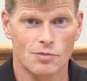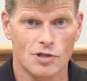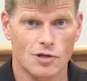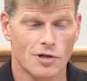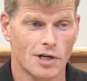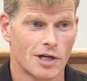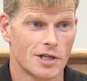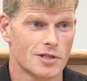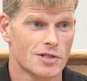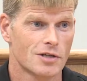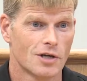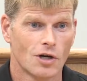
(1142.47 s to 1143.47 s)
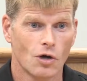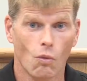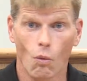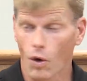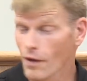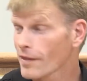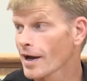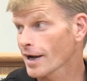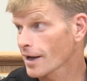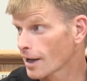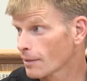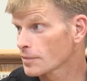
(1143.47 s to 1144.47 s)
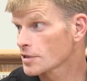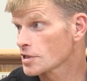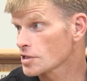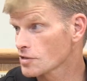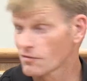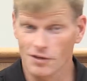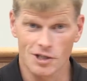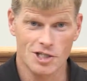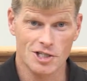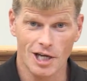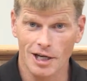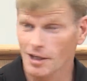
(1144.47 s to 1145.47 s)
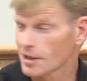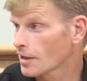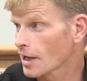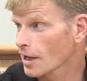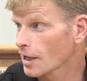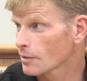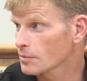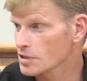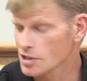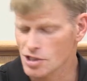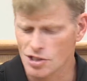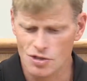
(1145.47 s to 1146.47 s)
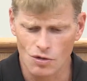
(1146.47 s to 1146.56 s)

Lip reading: Missouri, and has won that competition, finished second in that competition.